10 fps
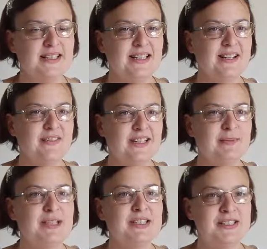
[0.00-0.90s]
You have an
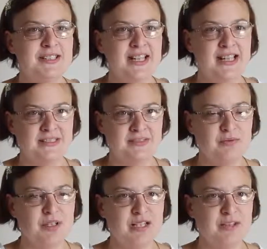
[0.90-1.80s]
image in your head of
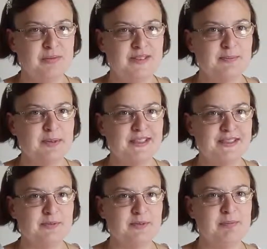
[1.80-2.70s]
what a homeless
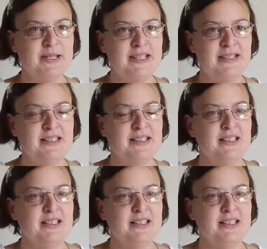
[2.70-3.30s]
person would be,